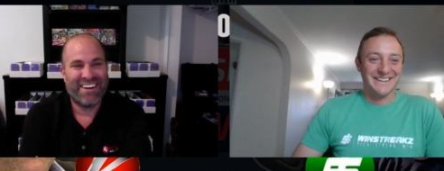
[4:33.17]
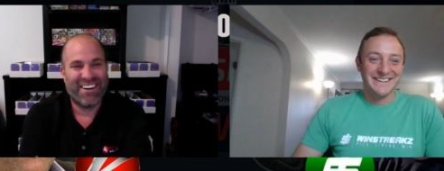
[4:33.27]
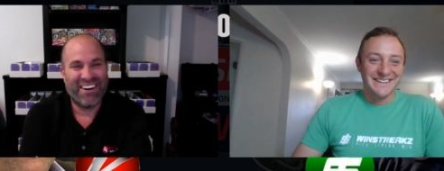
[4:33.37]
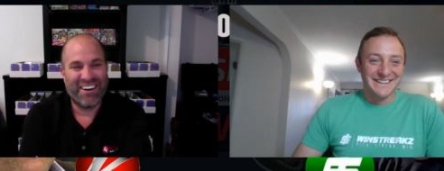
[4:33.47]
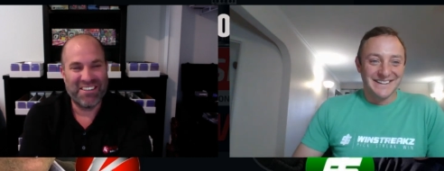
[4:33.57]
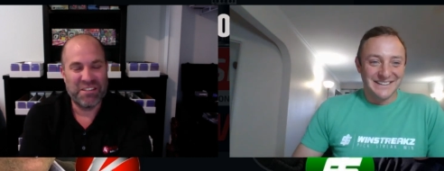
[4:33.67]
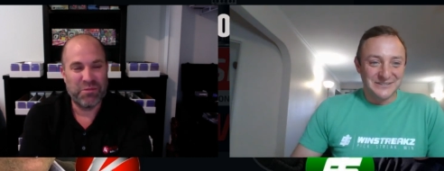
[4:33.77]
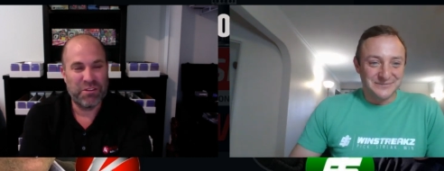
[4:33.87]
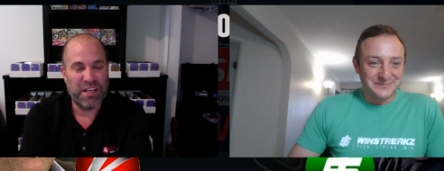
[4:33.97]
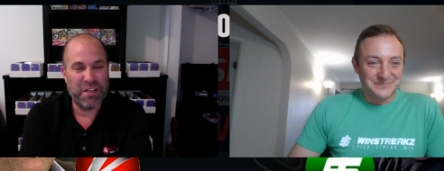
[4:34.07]
Speaker 1: awesome.
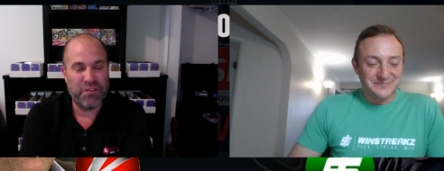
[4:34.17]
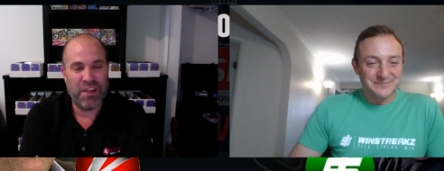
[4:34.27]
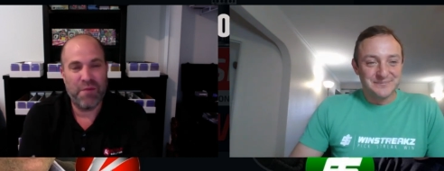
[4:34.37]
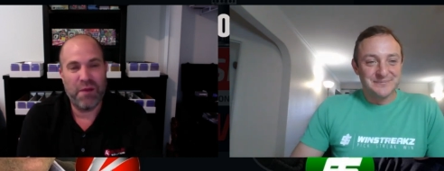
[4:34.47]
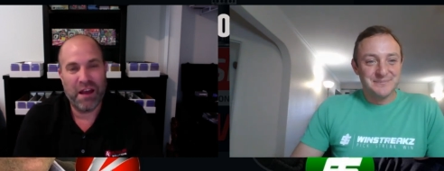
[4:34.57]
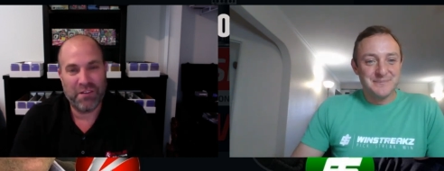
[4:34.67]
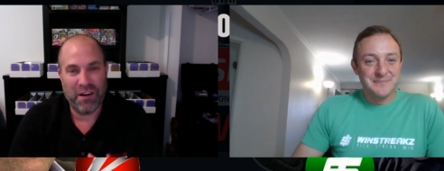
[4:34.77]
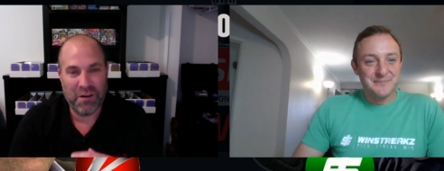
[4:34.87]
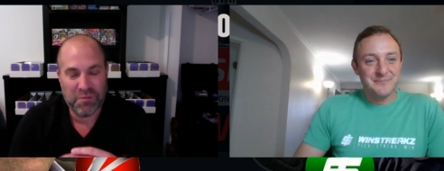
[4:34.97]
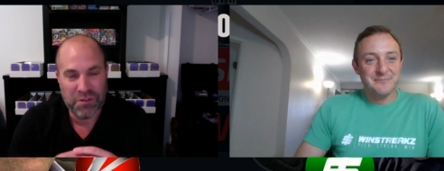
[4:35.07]
Well, thank you for that
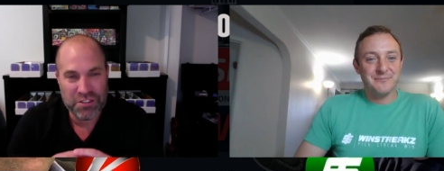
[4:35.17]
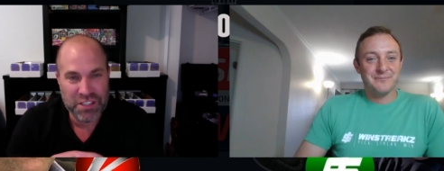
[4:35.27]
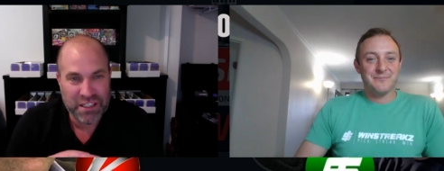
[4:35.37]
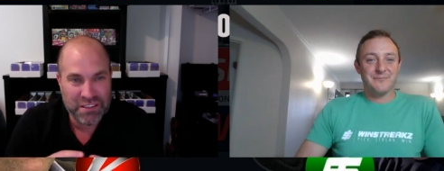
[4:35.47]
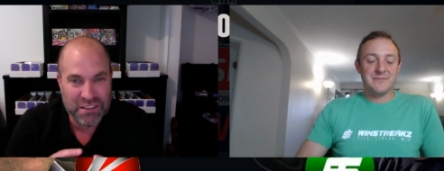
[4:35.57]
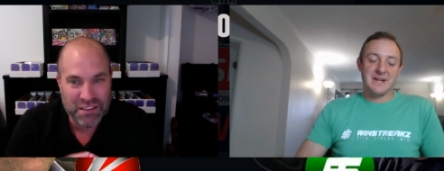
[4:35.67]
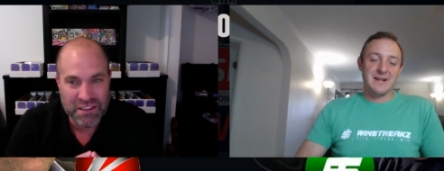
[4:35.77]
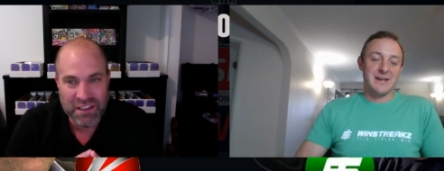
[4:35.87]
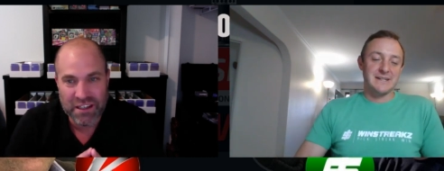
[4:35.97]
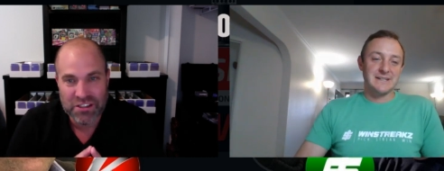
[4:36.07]
background. Appreciate uh,
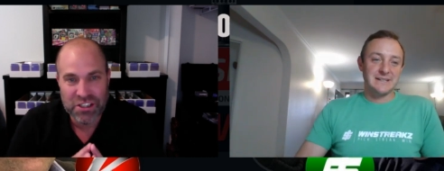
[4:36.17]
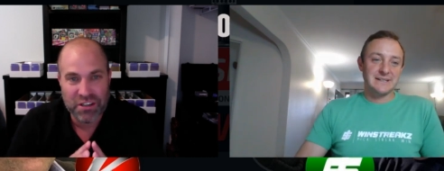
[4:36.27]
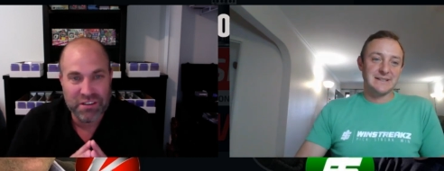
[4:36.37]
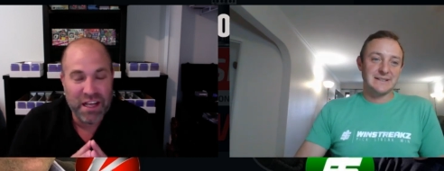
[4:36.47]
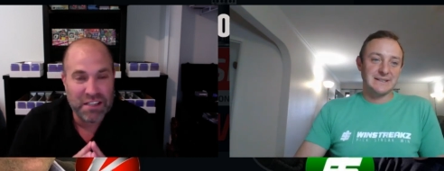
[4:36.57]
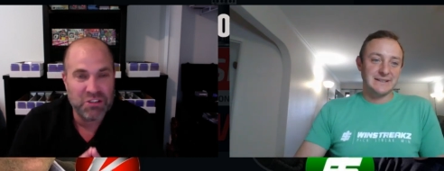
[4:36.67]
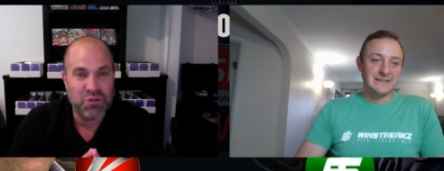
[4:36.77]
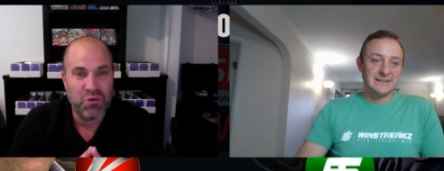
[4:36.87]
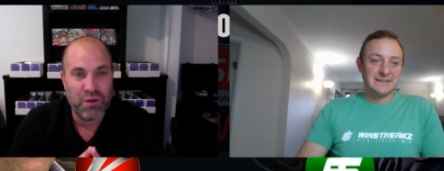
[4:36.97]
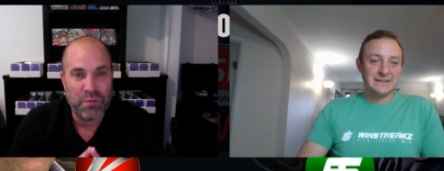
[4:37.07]
you kind of sharing that
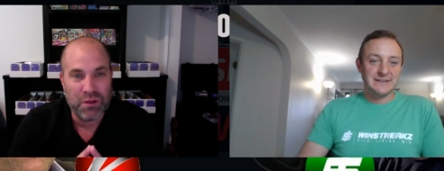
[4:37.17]
story. But